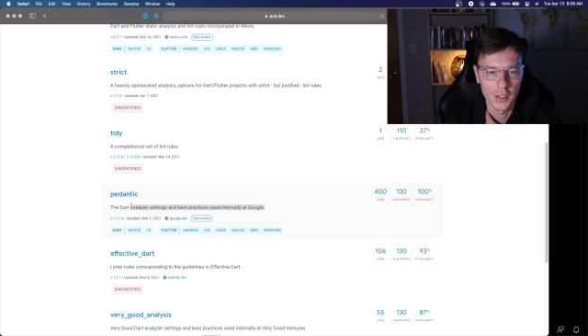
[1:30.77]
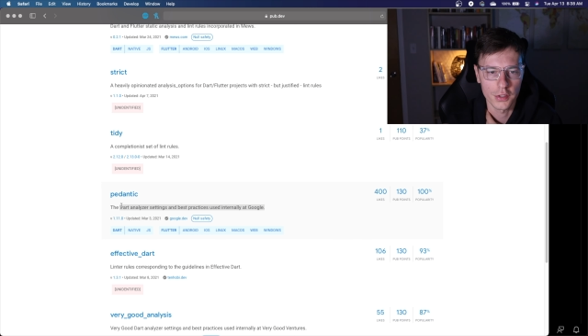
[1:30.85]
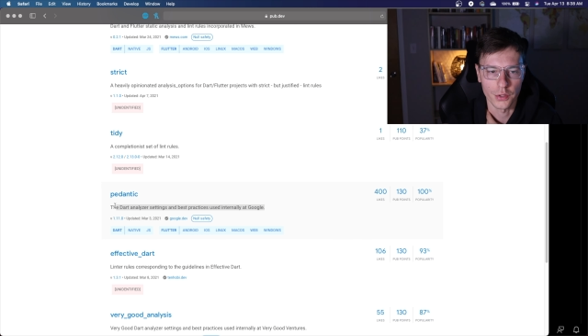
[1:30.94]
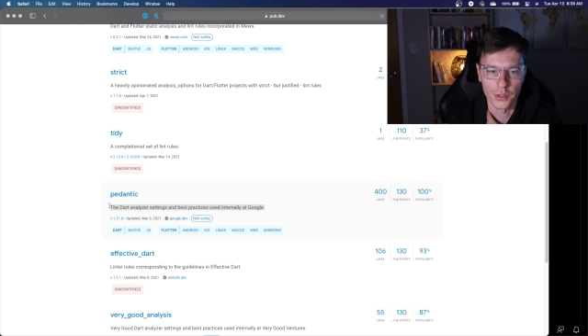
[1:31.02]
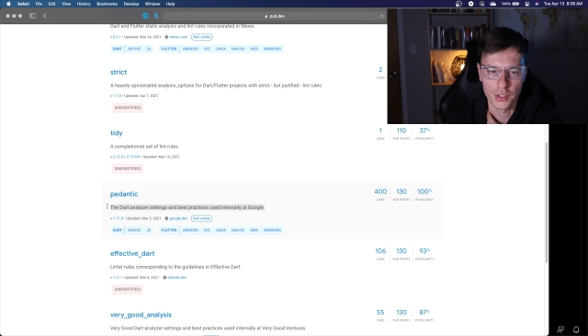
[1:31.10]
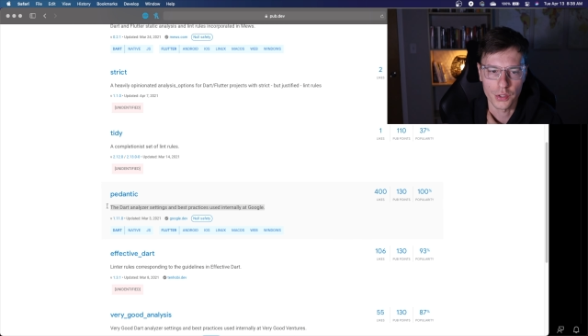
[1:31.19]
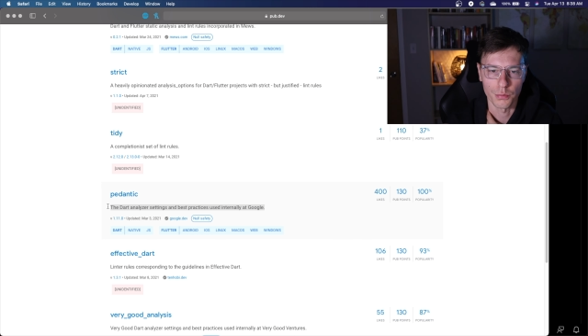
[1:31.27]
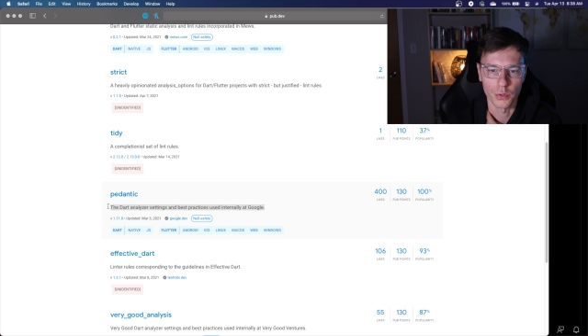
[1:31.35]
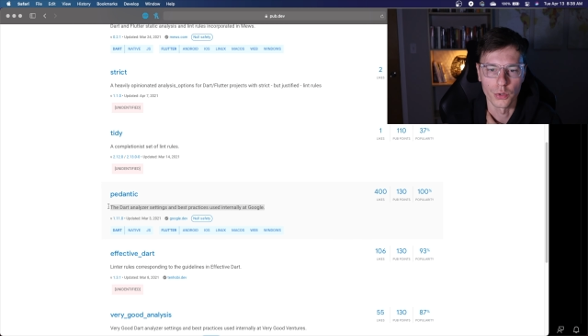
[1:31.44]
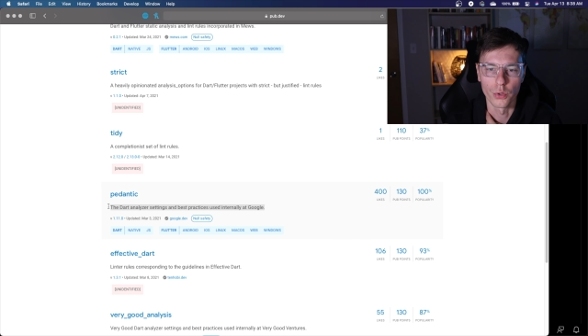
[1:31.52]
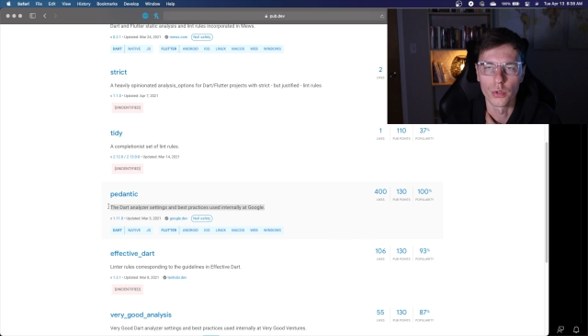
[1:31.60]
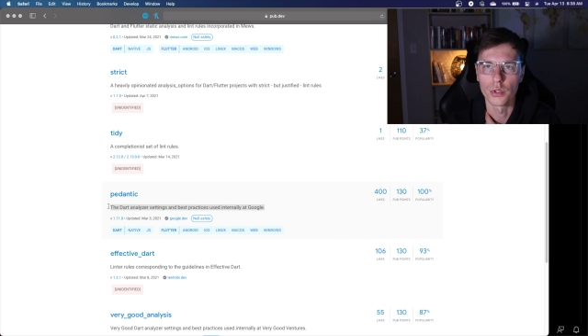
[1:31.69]
So this is
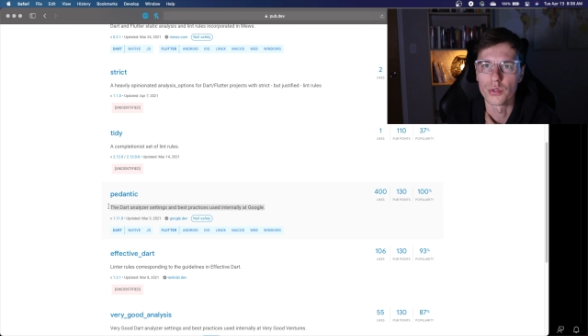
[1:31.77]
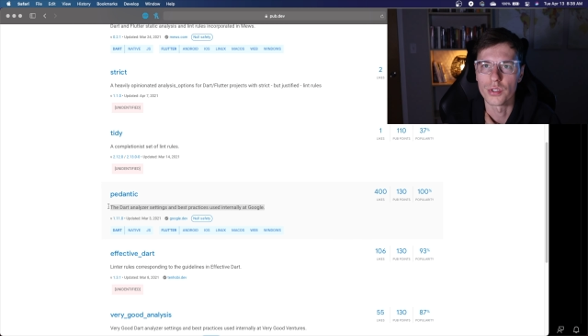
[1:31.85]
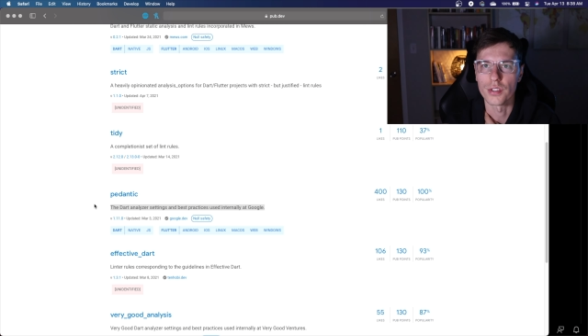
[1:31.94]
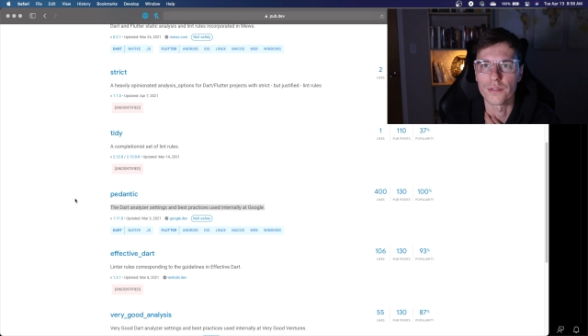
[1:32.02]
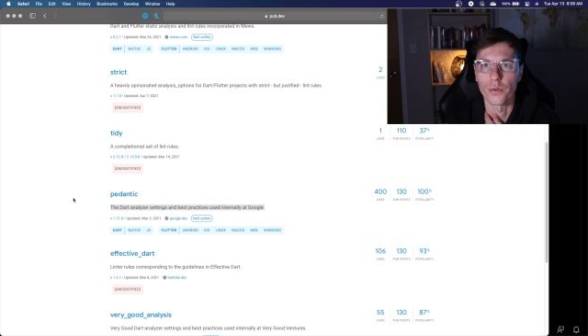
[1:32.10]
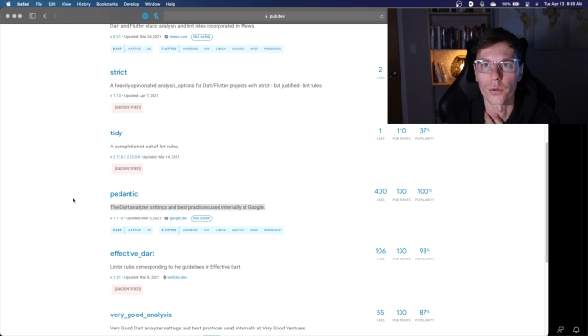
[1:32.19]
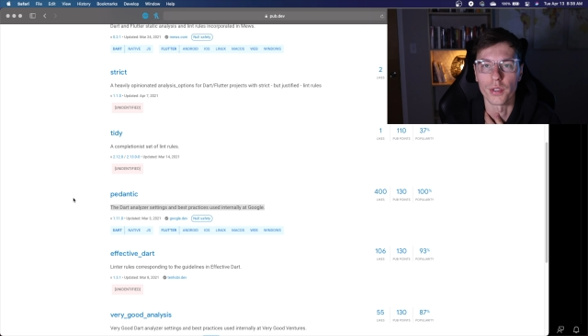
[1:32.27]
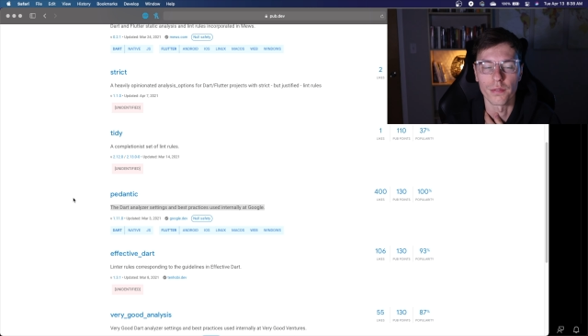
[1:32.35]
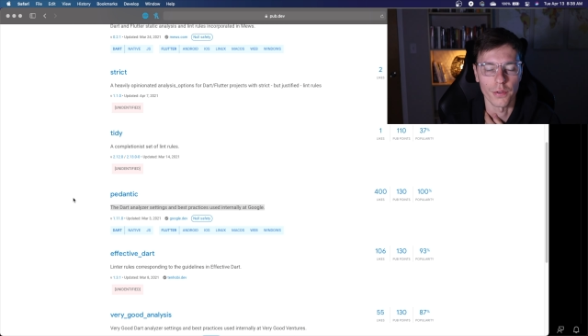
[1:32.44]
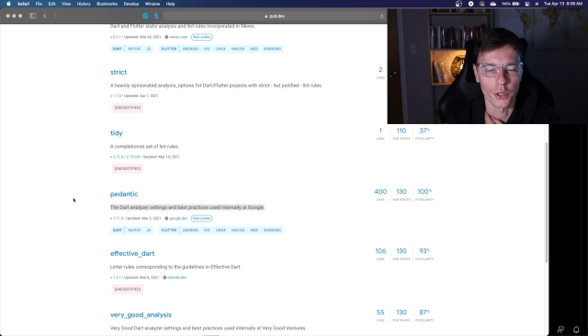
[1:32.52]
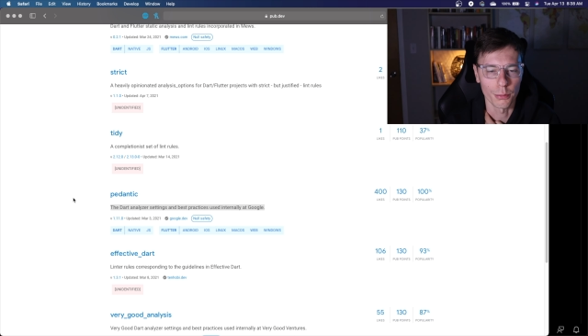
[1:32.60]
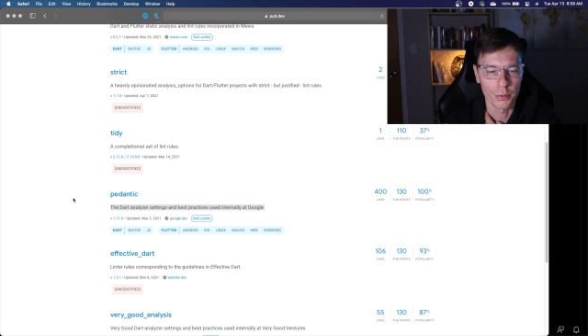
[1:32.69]
what Google uses for their
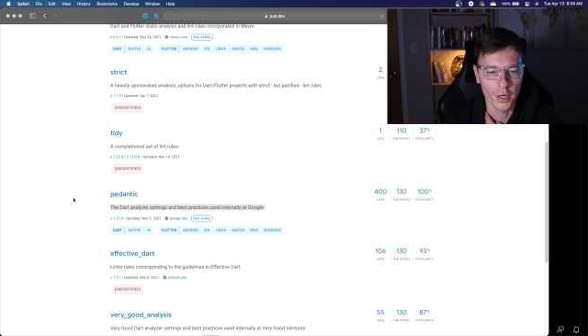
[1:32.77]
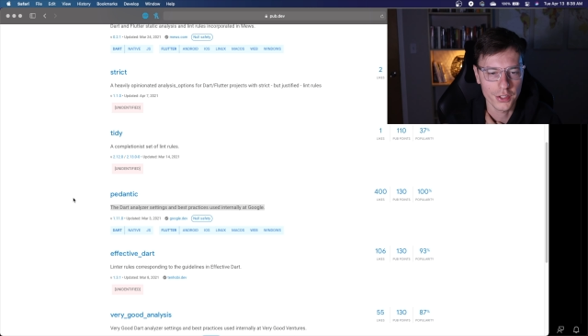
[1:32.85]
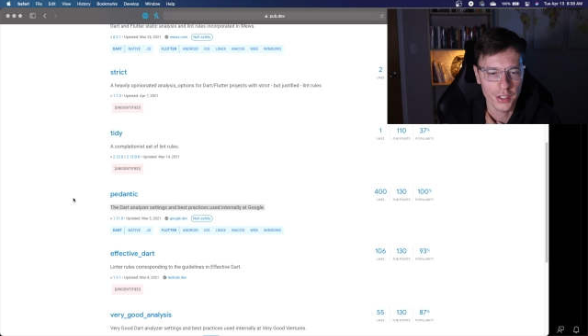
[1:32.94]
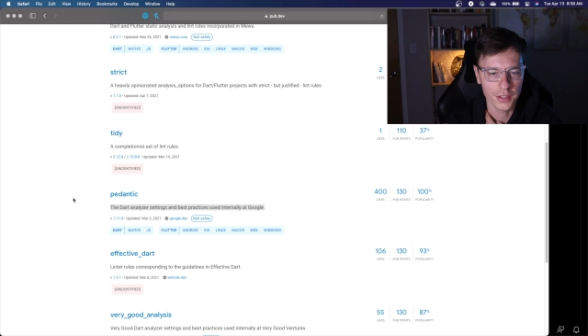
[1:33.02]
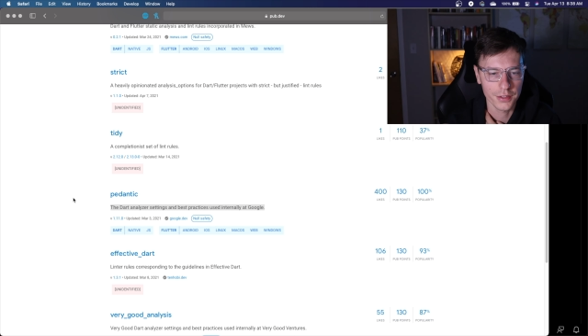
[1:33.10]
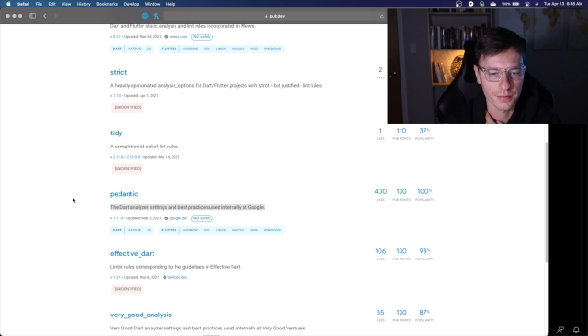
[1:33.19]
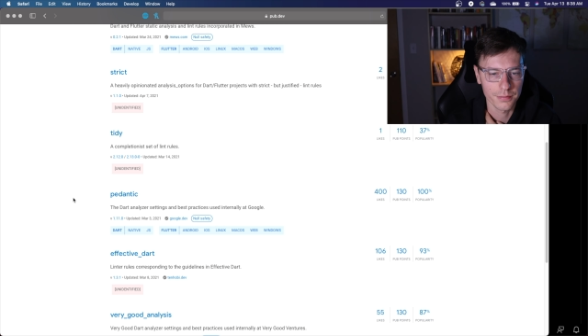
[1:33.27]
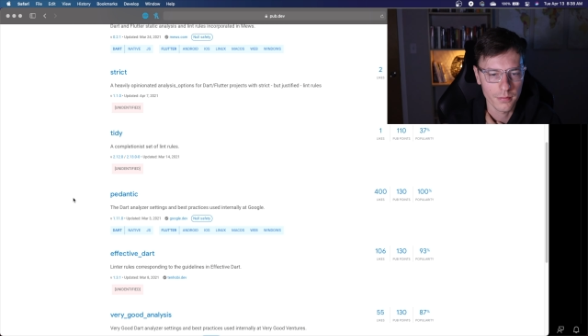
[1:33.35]
Flutter project.